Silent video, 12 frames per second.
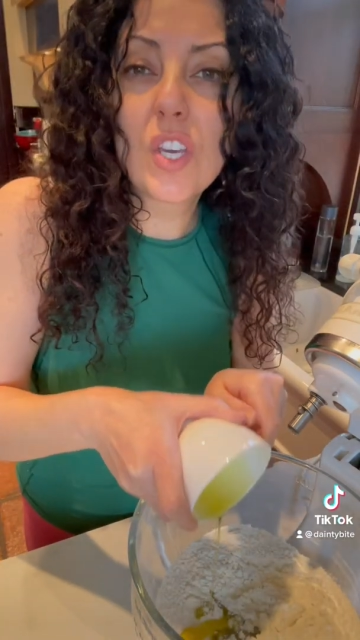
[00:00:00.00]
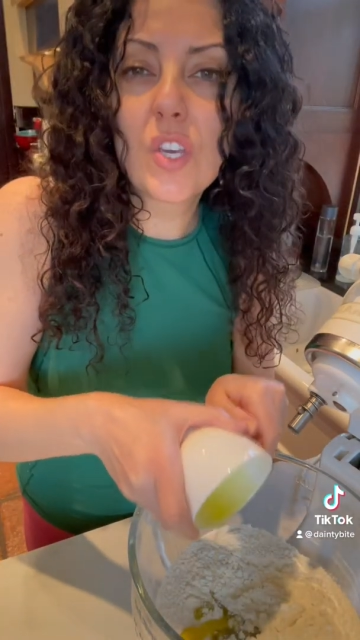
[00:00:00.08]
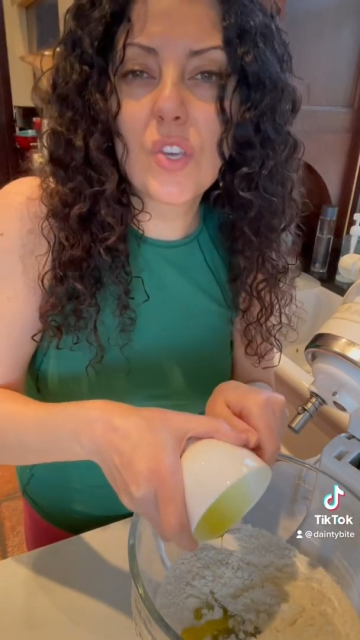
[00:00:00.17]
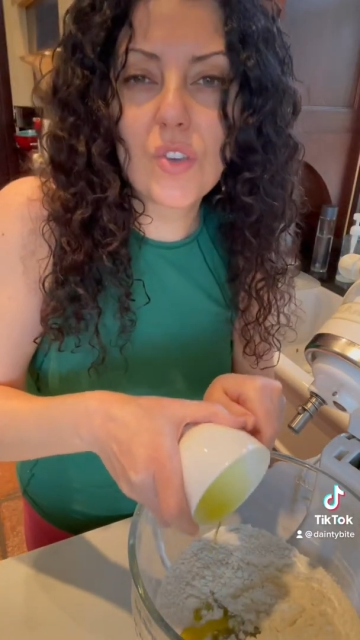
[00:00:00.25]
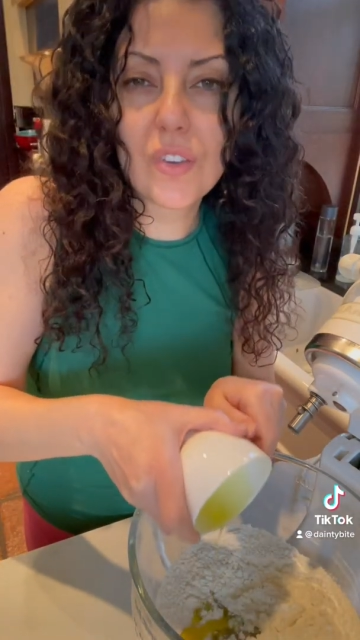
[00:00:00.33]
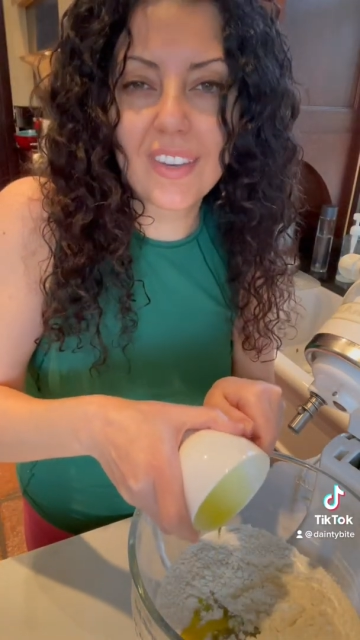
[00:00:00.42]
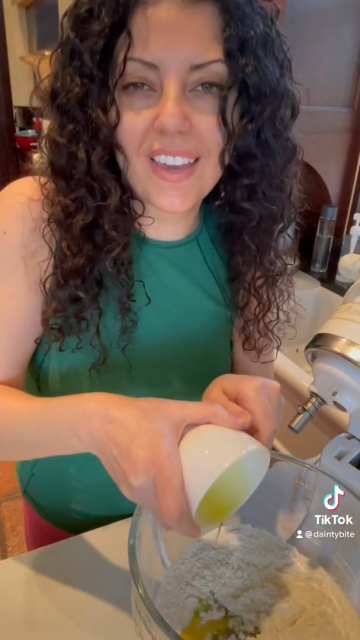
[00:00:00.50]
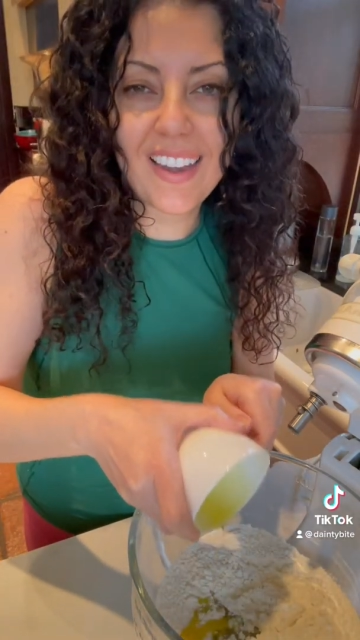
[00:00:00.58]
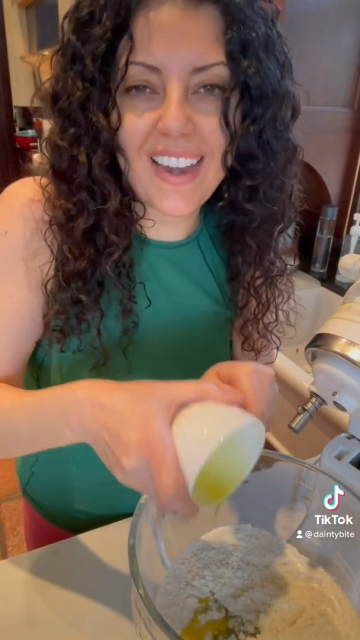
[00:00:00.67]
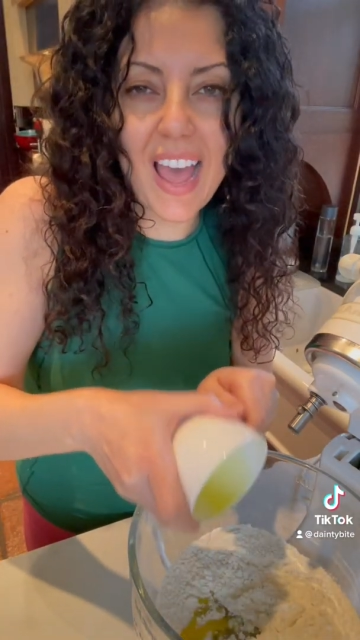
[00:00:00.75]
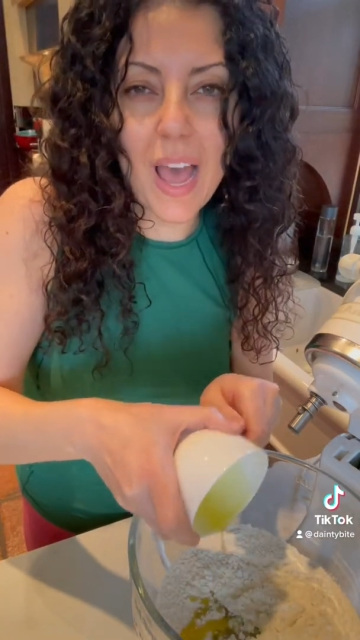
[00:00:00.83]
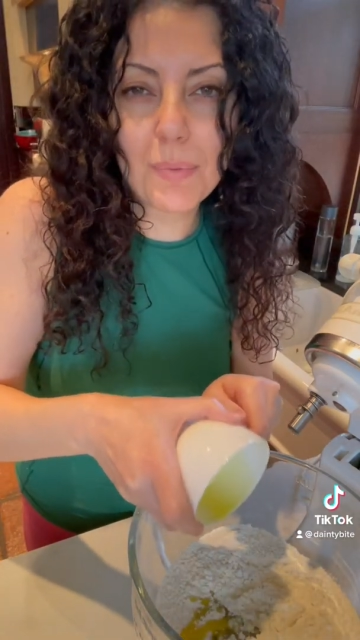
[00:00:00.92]
You
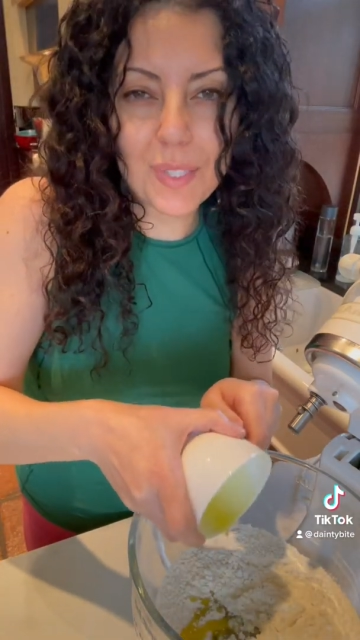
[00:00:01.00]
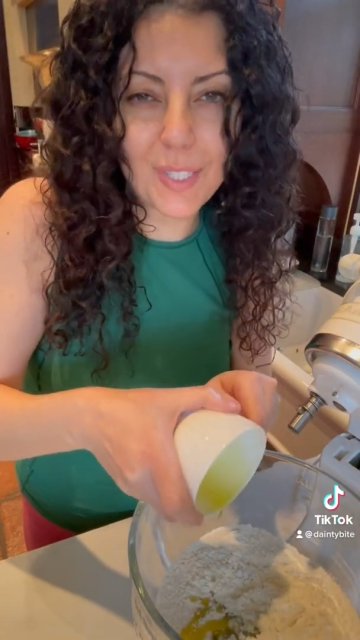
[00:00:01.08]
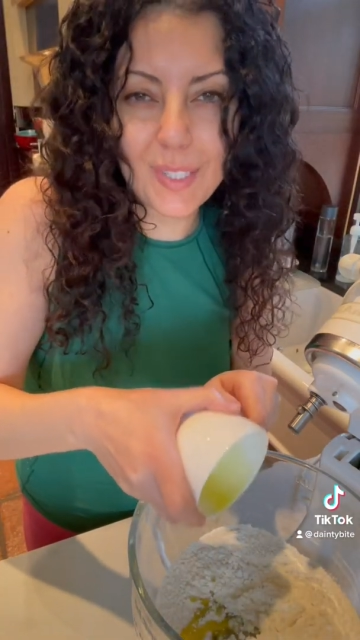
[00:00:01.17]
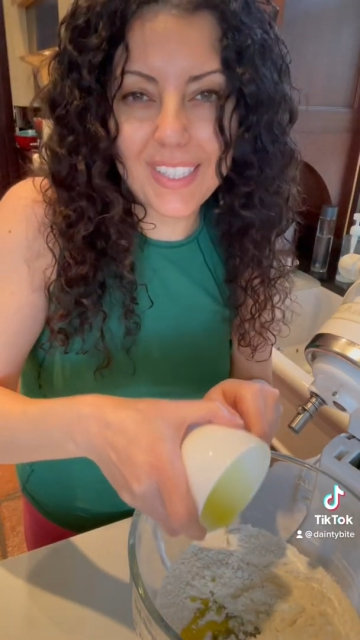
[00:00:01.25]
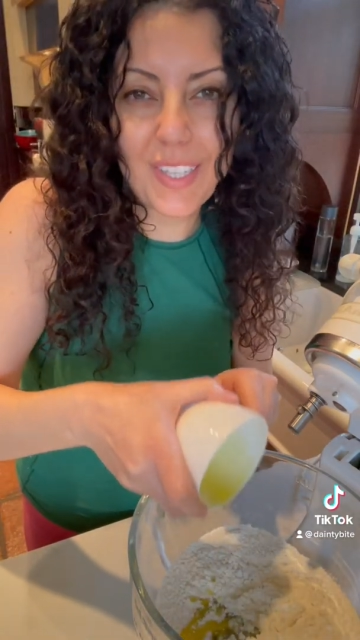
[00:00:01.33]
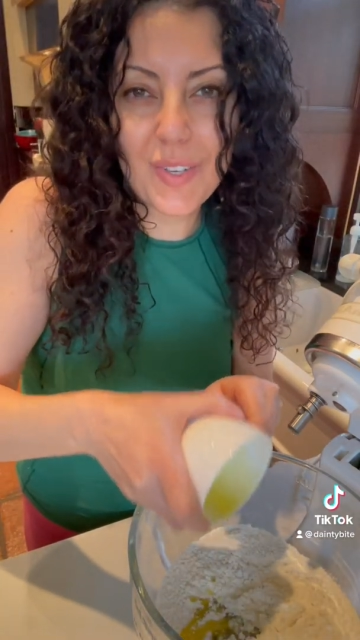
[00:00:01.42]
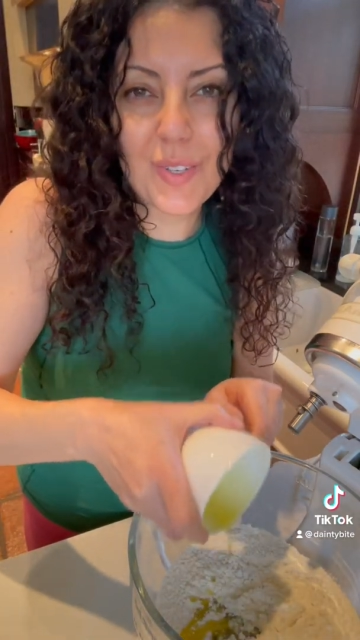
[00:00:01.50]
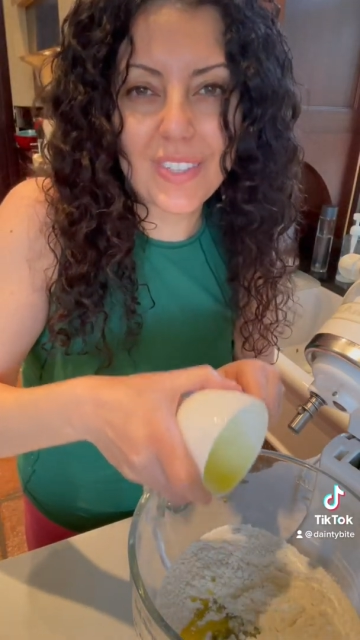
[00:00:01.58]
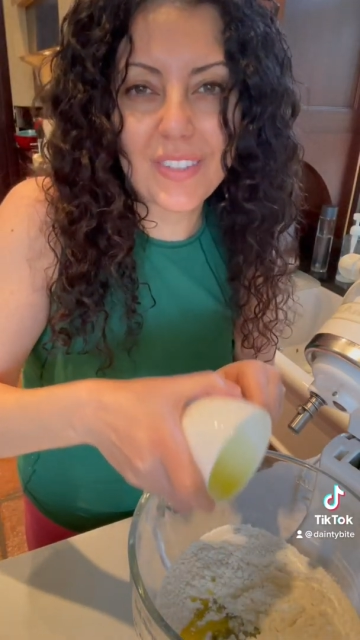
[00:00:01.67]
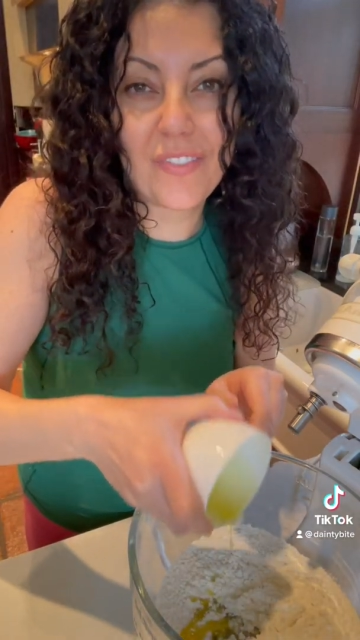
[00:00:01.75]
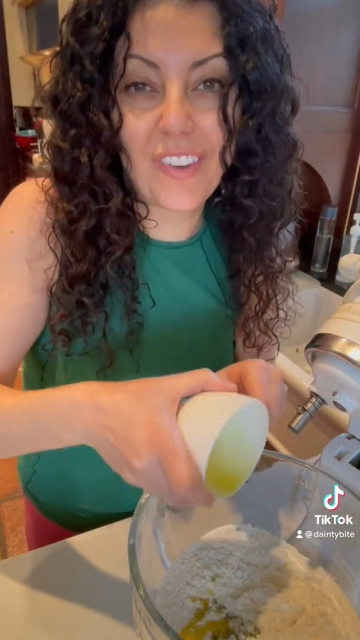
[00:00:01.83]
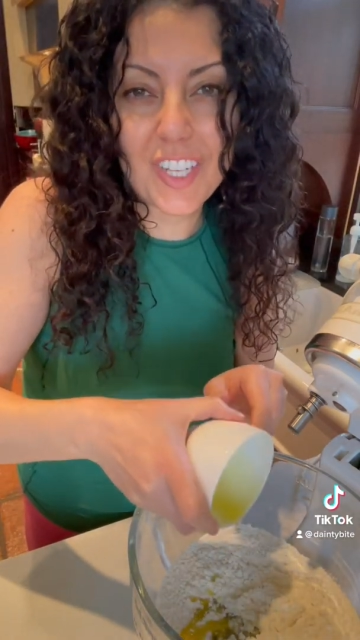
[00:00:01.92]
can absolutely use
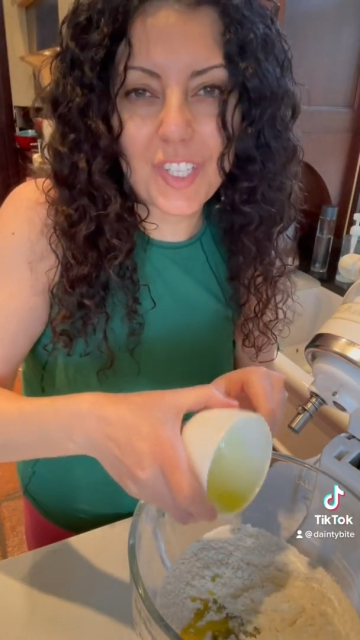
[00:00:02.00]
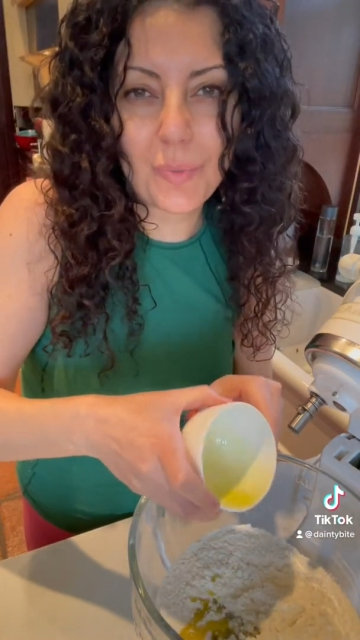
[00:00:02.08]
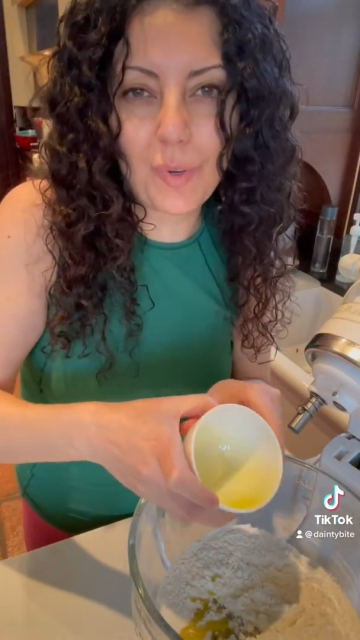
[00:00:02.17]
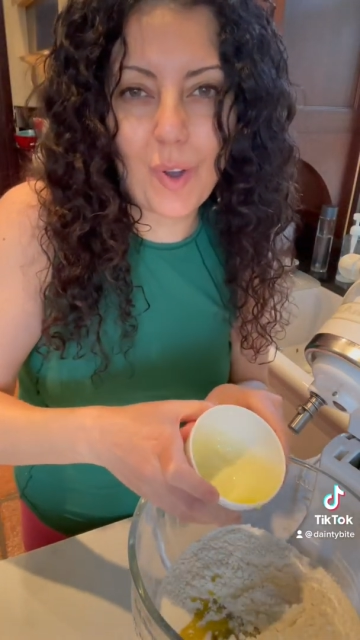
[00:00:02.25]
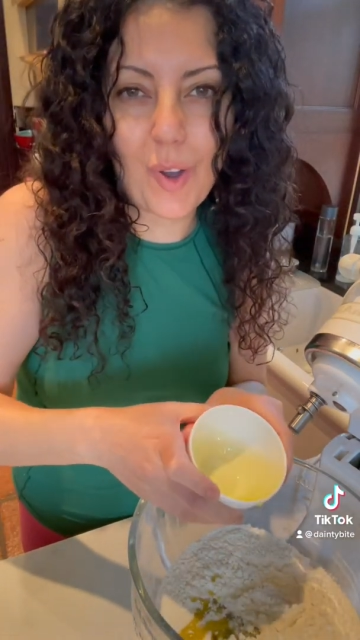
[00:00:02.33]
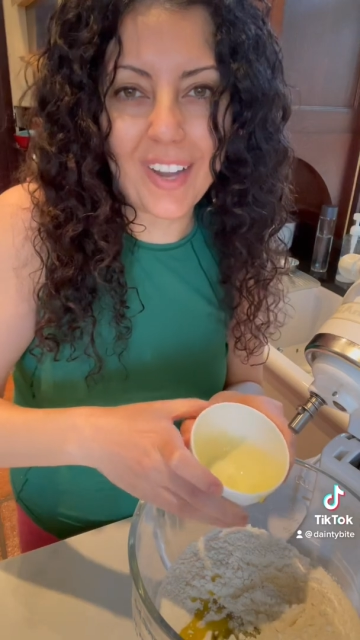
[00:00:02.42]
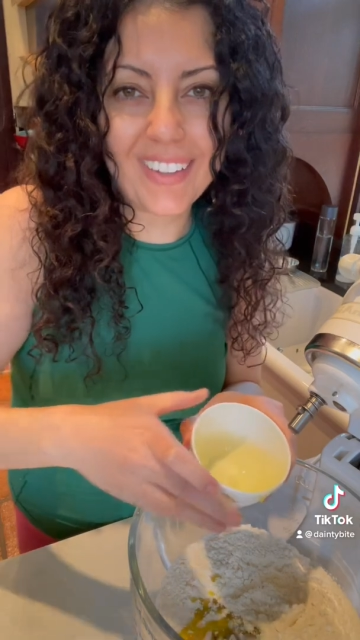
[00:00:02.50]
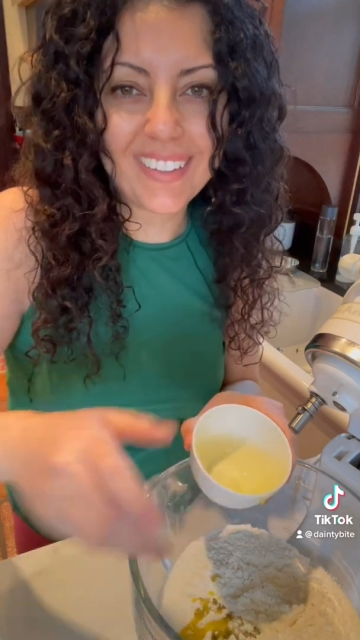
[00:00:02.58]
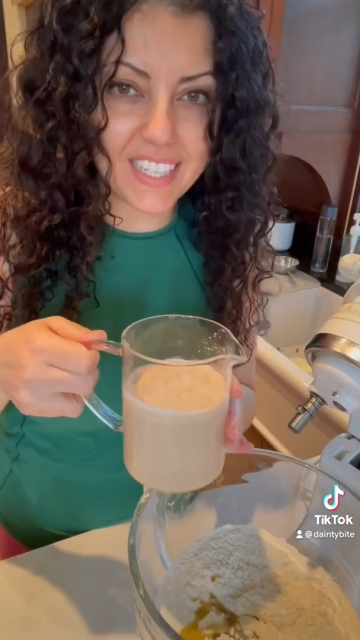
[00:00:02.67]
vegetable oil.